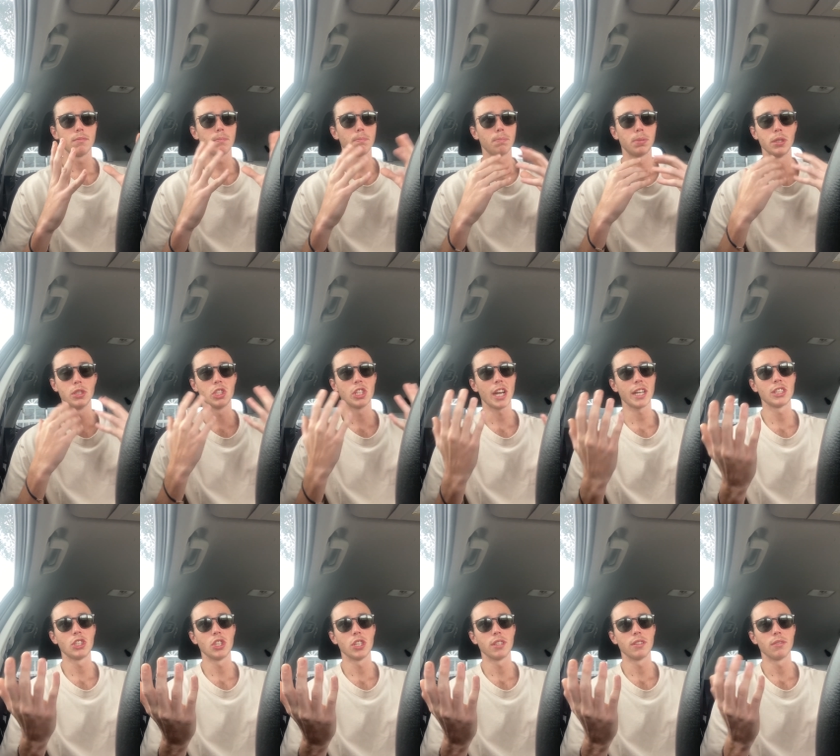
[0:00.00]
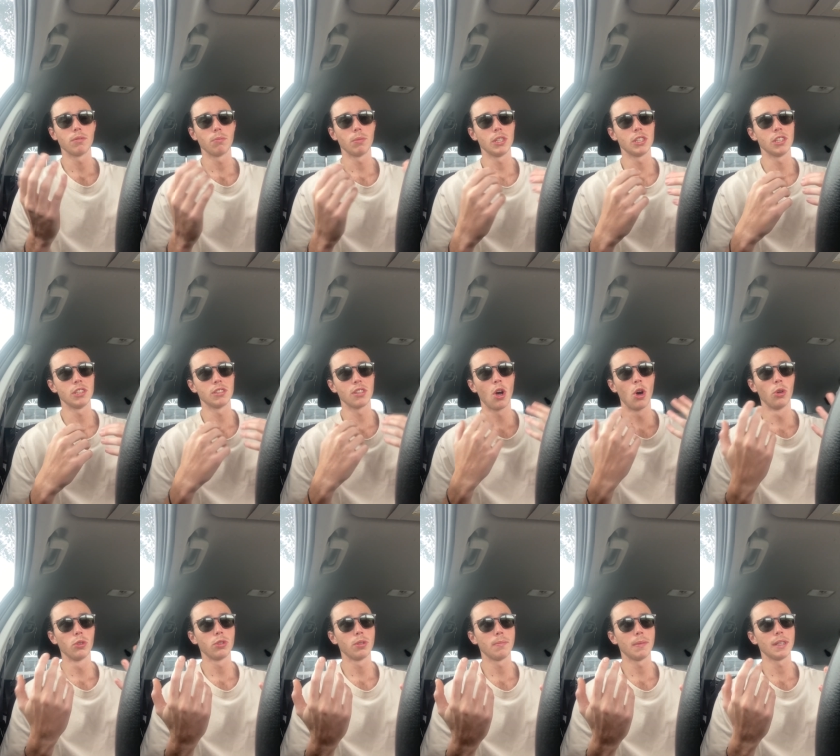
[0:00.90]
projection, which is
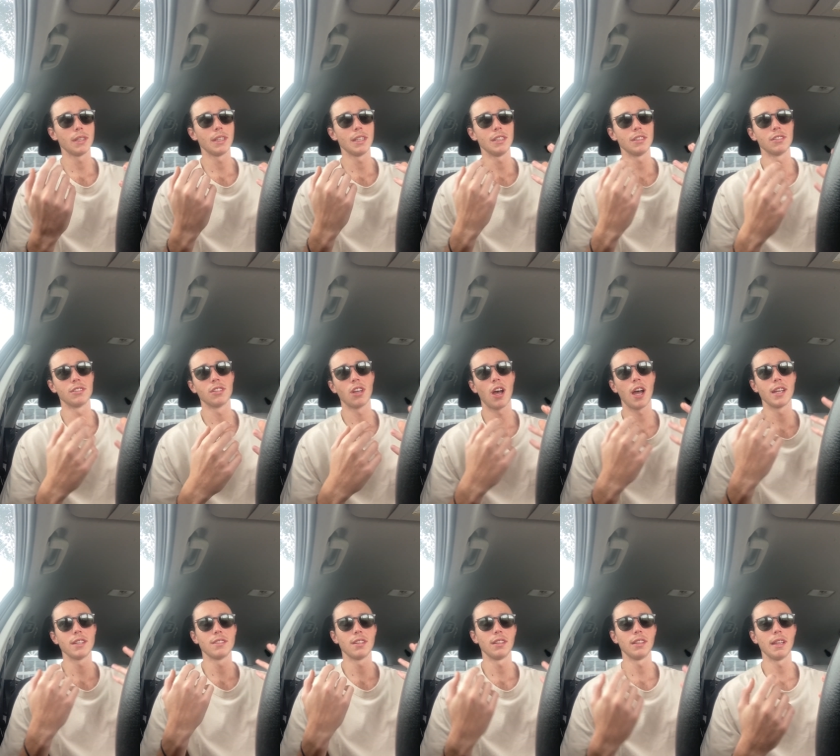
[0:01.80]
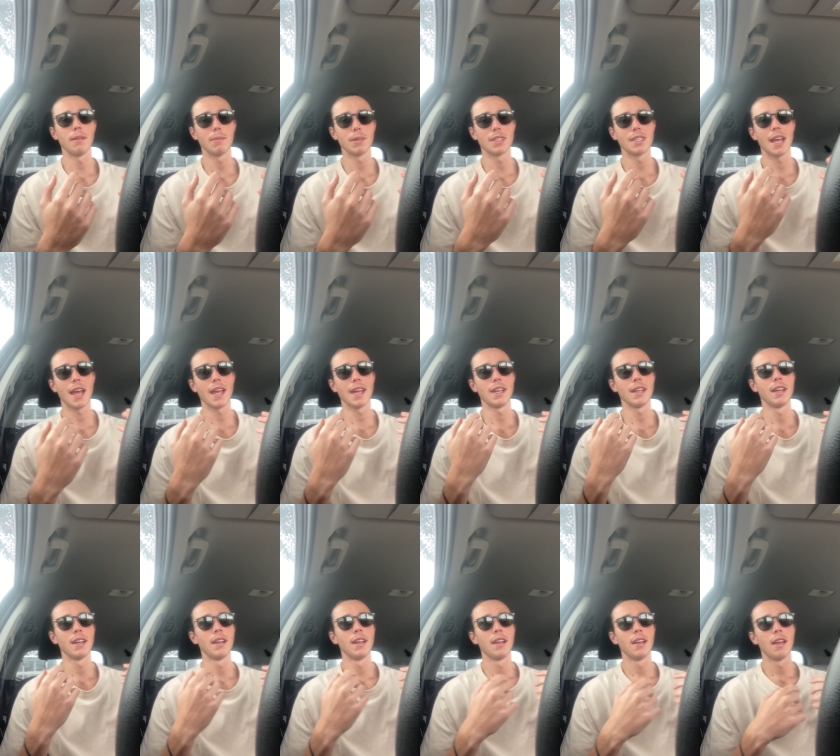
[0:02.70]
ultimately designed to limitate
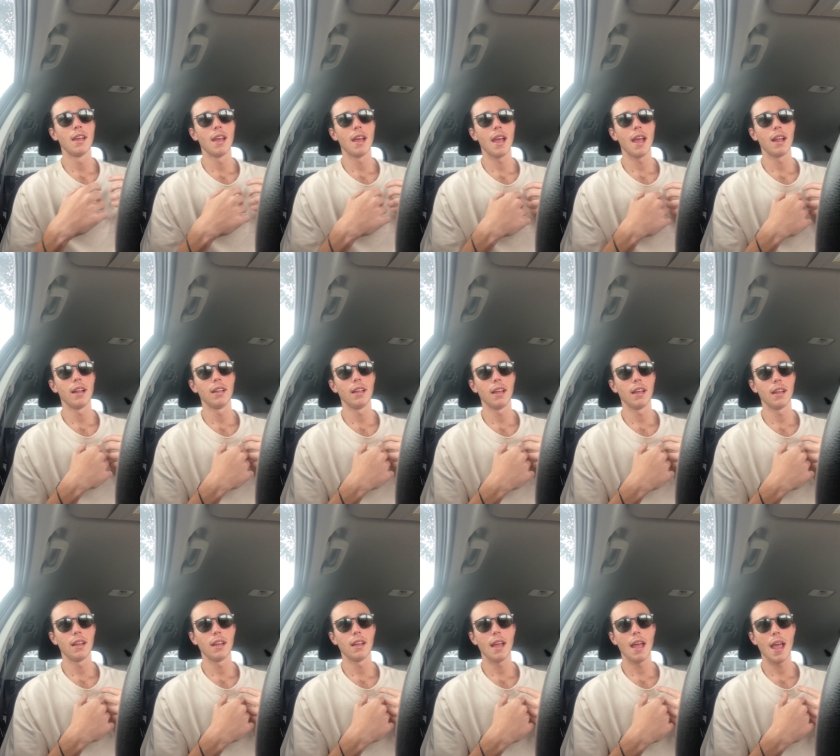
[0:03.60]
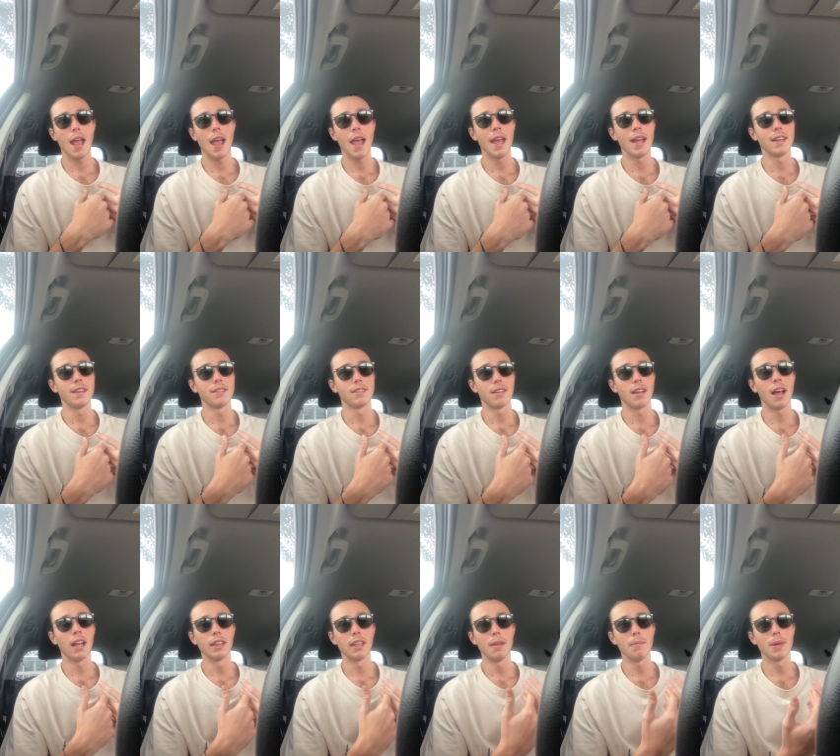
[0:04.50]
and
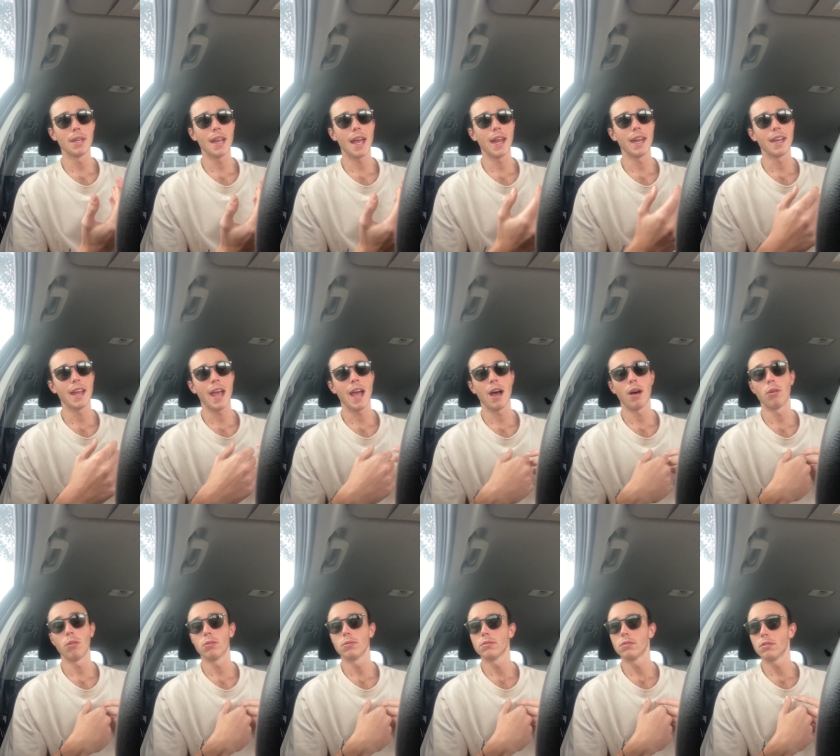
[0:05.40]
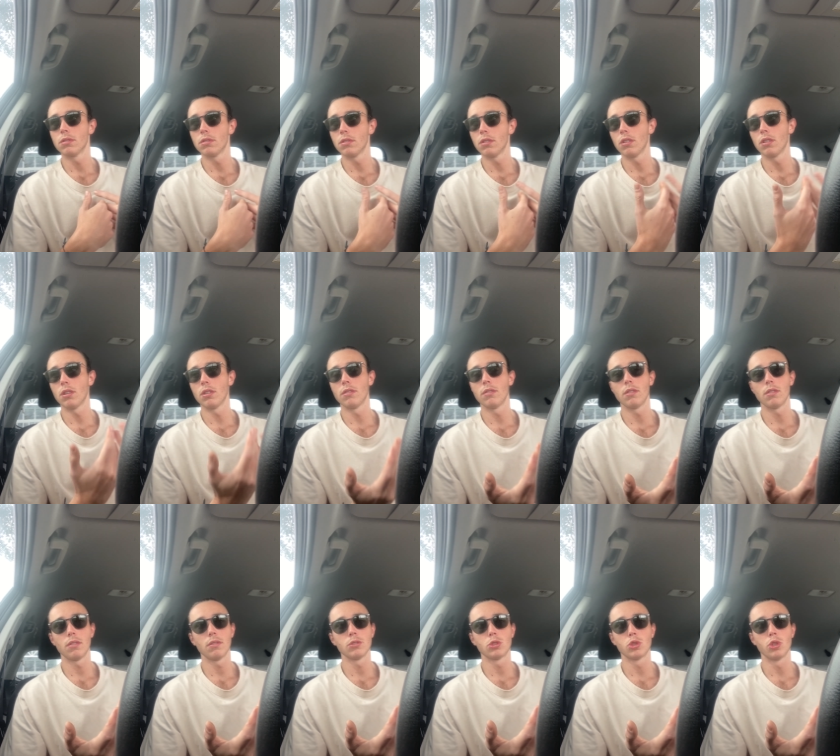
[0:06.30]
eliminate our
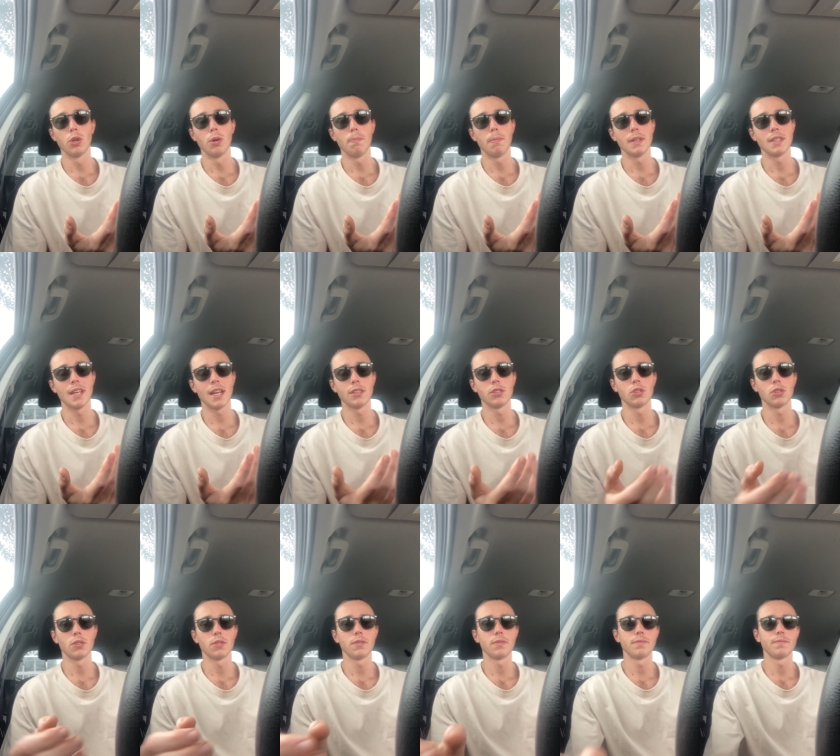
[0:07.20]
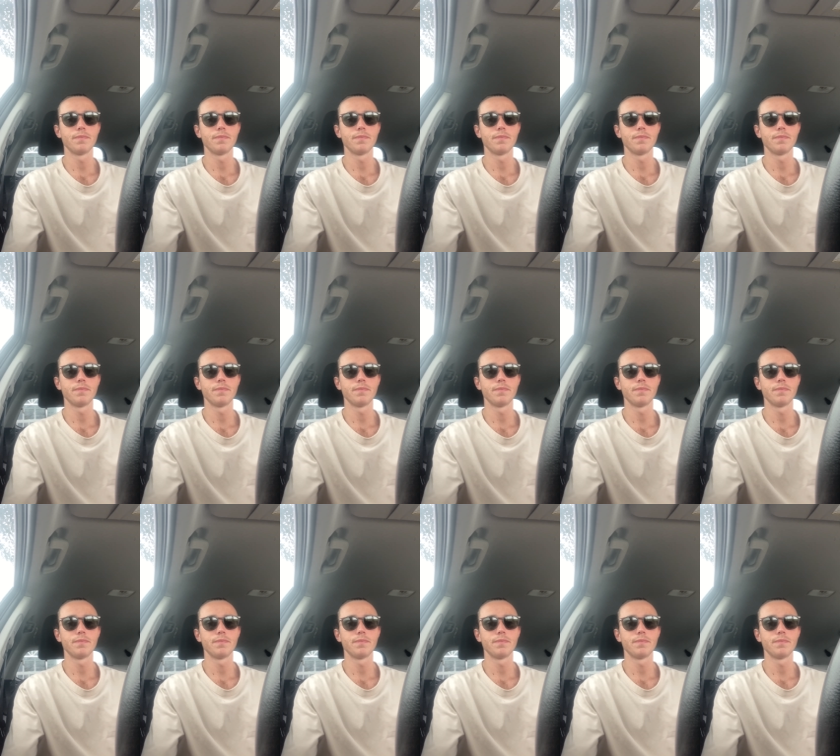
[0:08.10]
true potential?